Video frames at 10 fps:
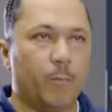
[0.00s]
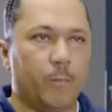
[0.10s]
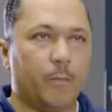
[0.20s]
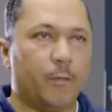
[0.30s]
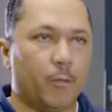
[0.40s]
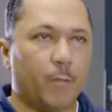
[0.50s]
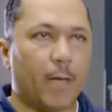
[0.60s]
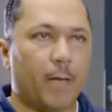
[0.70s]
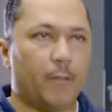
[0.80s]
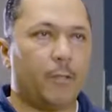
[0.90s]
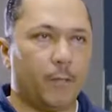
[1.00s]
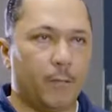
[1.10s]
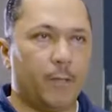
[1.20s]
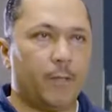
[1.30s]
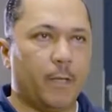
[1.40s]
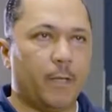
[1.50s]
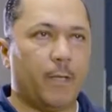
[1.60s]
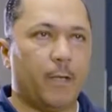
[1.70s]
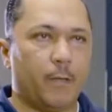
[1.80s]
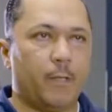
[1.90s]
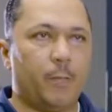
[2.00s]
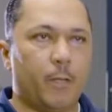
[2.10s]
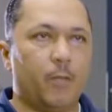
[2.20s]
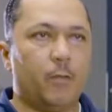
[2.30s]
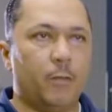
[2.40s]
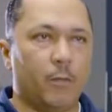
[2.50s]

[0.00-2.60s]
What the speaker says: we've seen a dramatic decrease in CPU